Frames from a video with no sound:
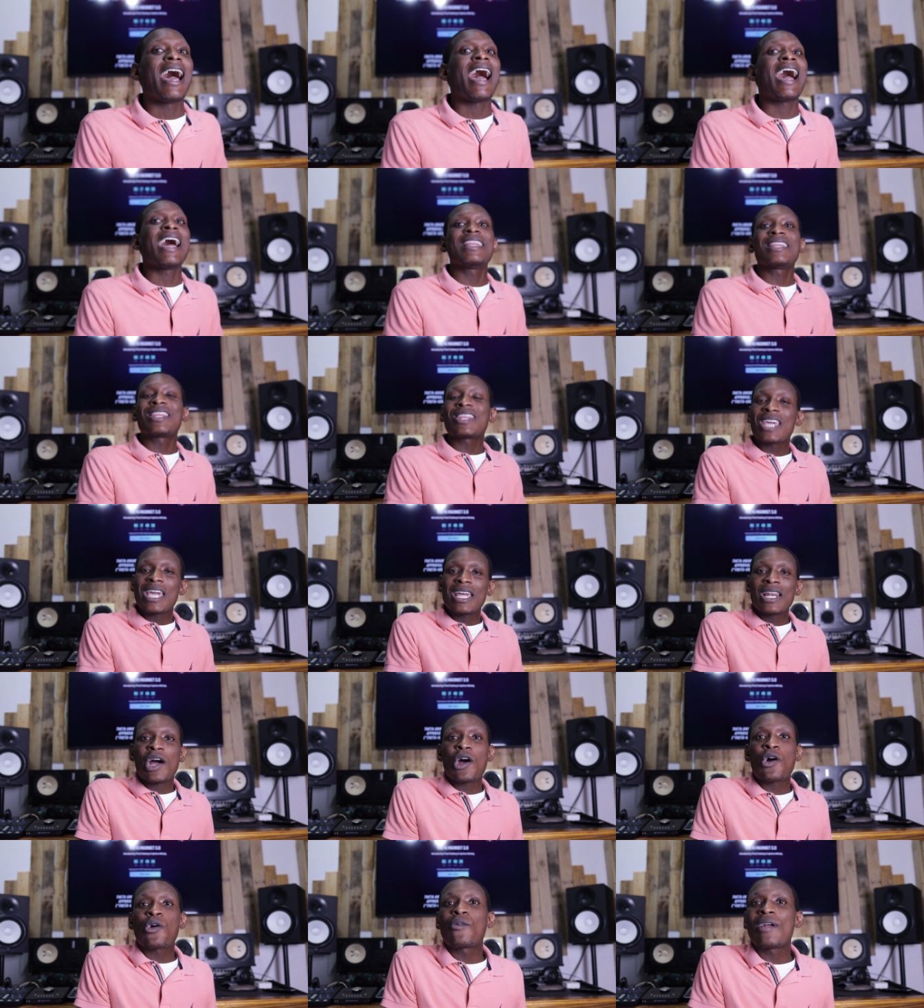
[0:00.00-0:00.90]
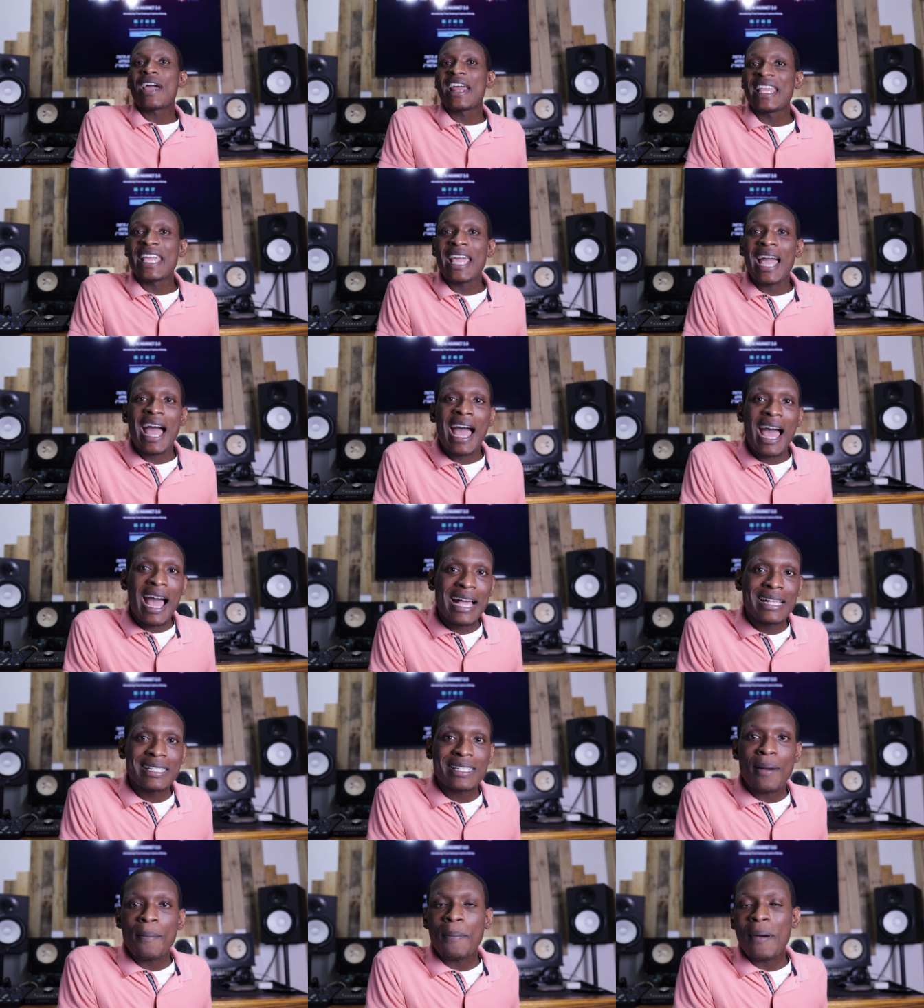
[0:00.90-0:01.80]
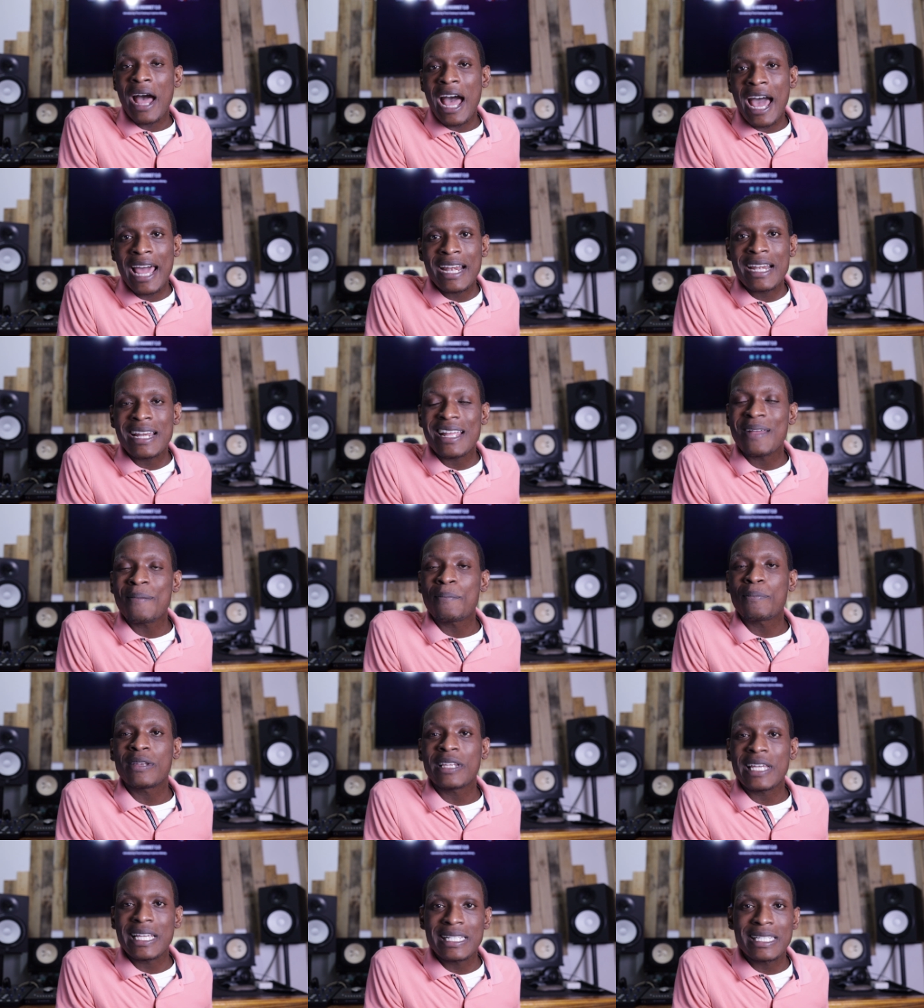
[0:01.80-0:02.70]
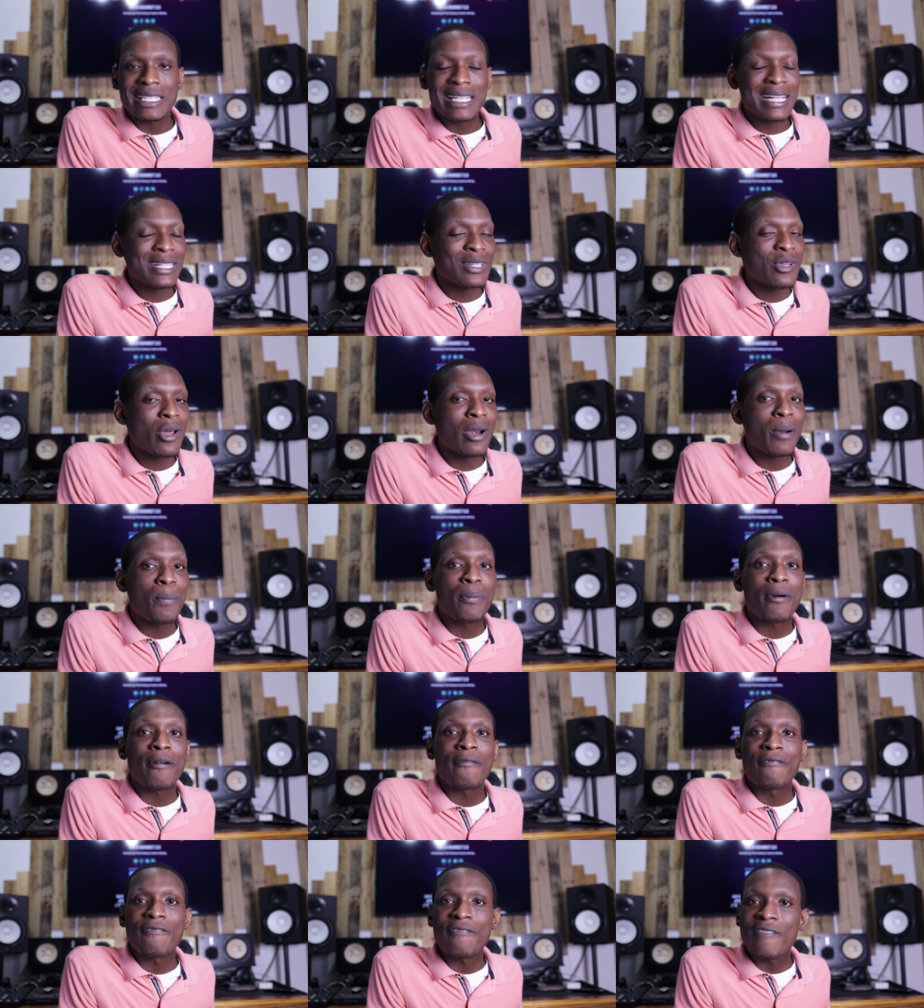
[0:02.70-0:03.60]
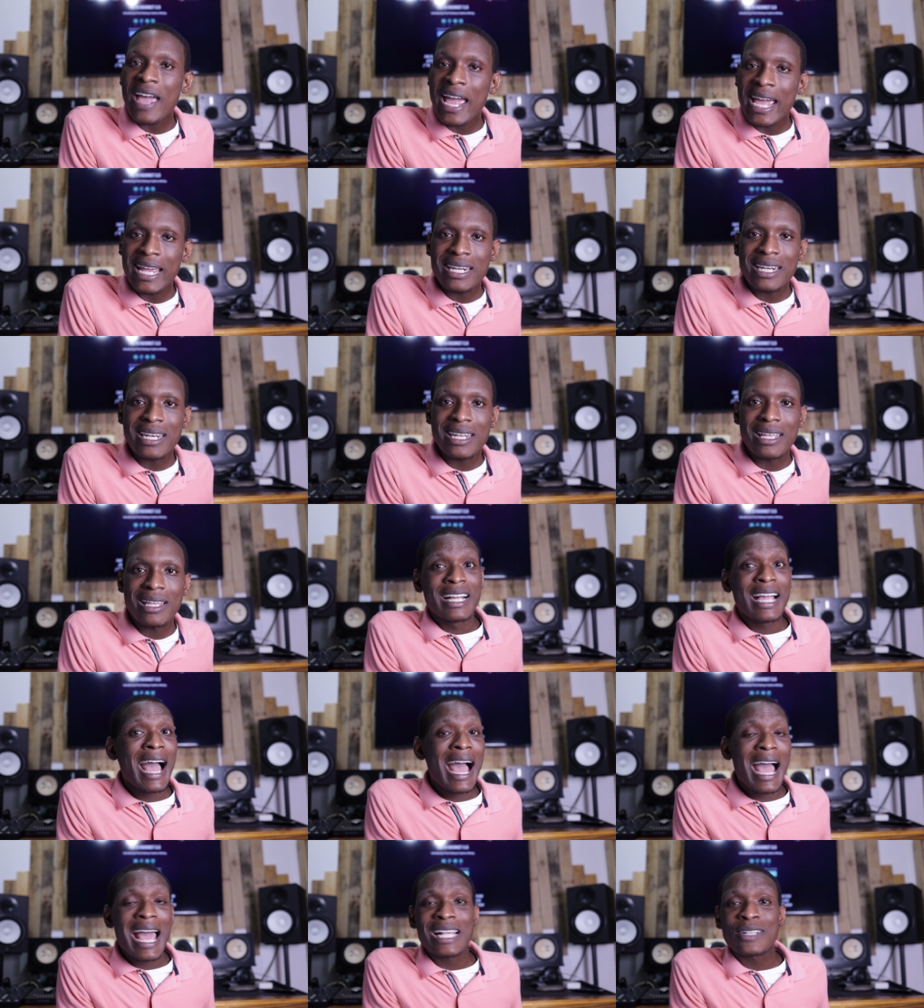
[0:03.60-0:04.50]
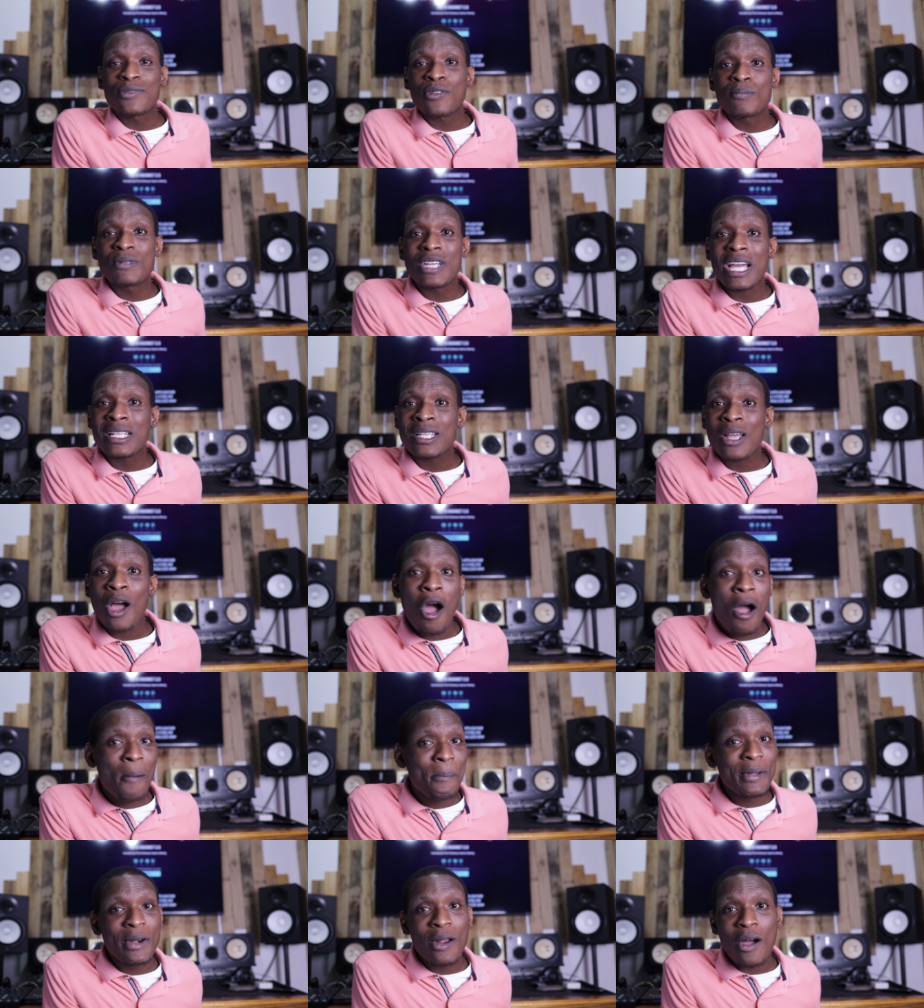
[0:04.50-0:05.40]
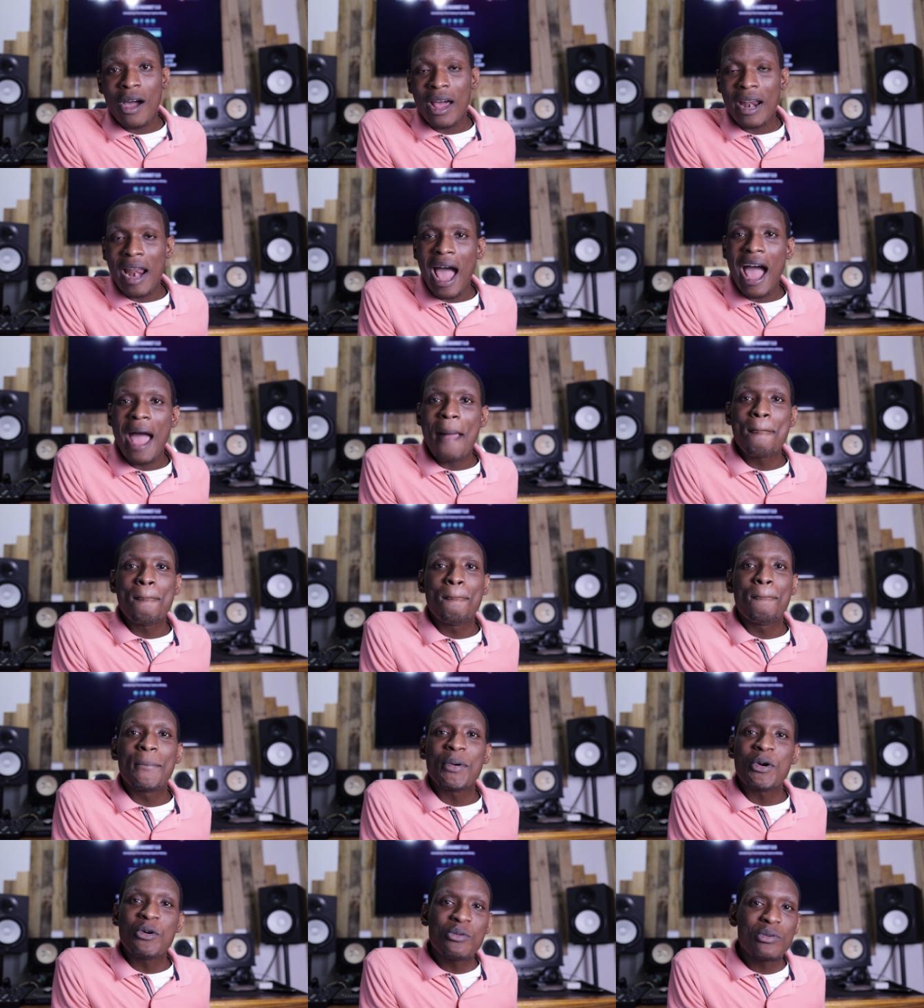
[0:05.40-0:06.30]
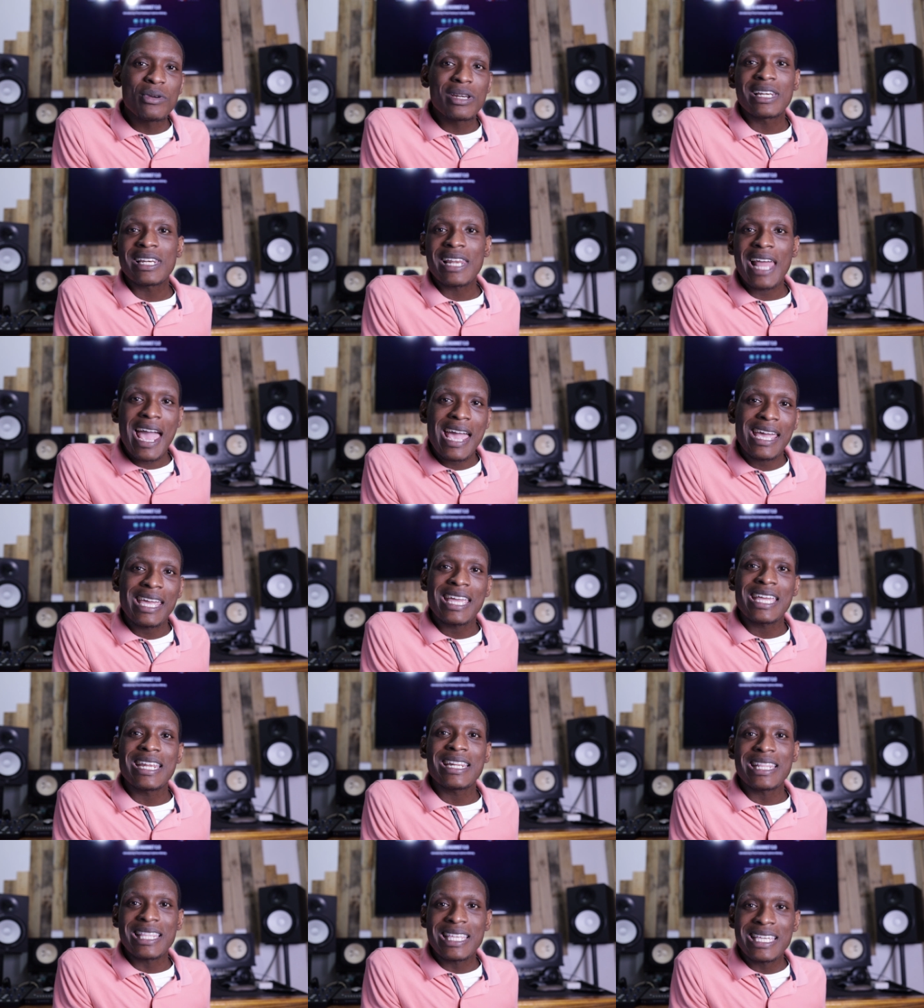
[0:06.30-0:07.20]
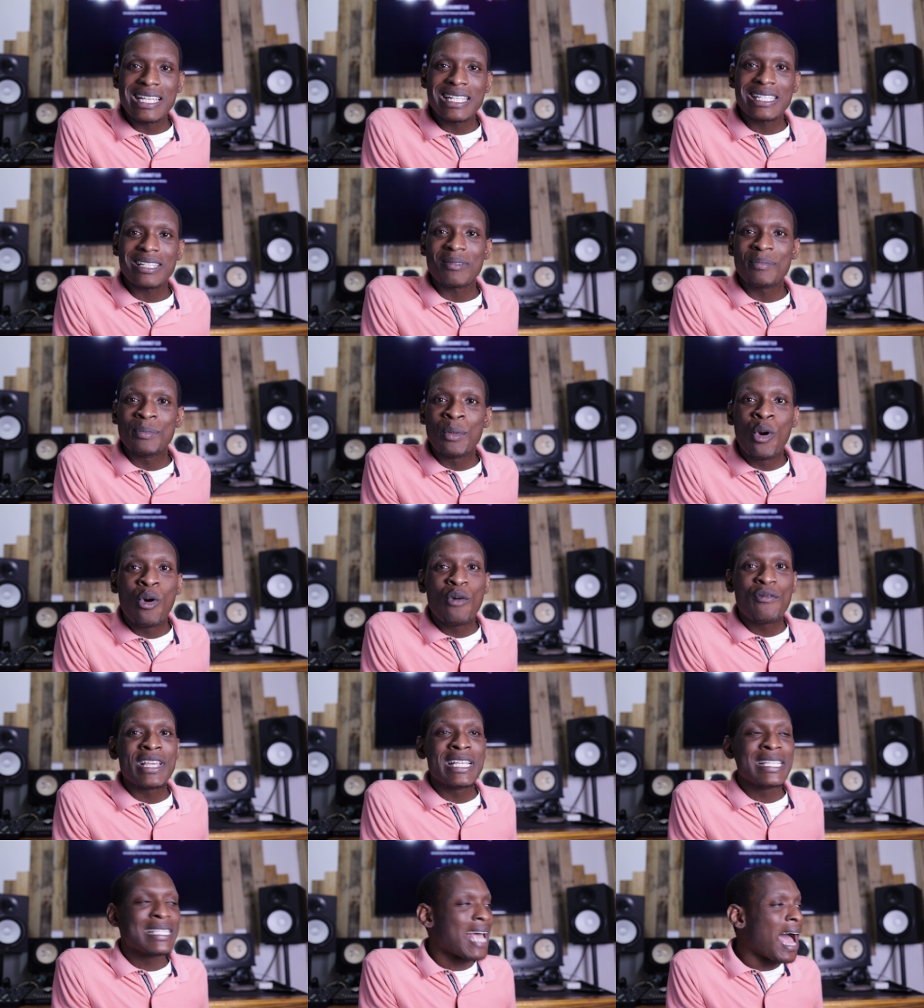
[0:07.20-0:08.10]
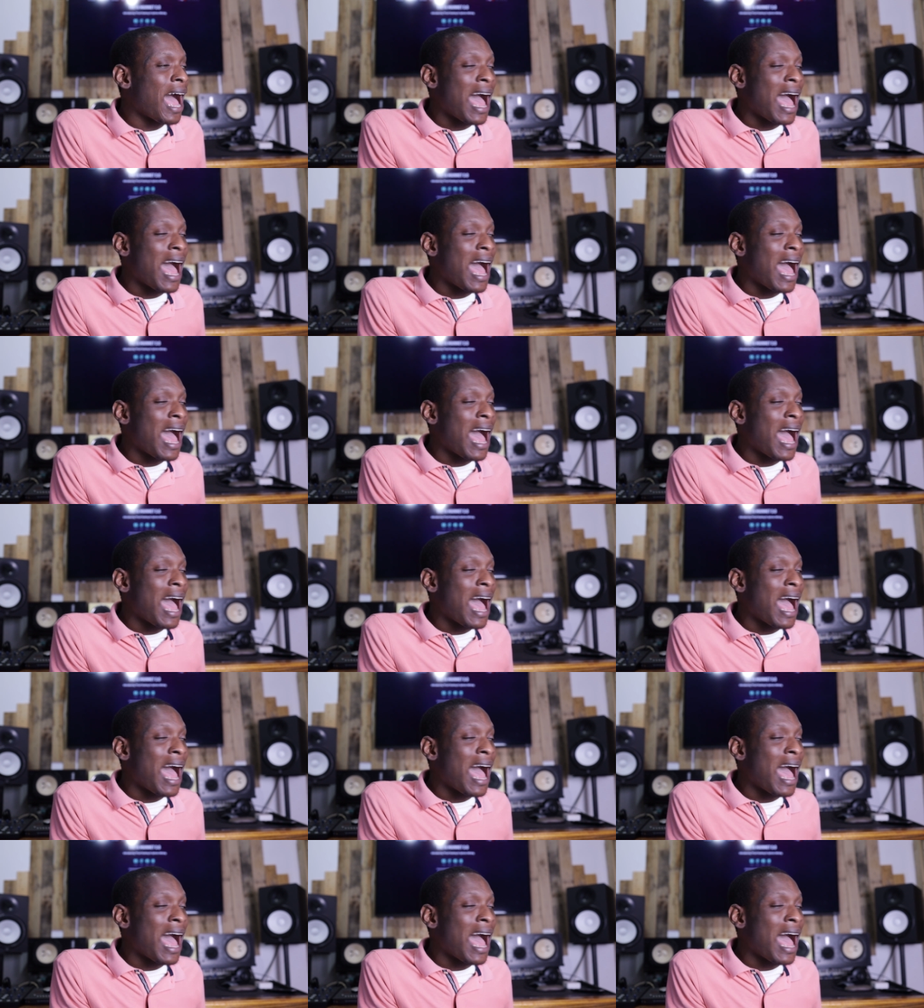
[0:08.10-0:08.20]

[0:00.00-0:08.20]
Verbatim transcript: and Theta already has a patent in place that's gonna prevent guys from just hopping on and bootlegging these movies.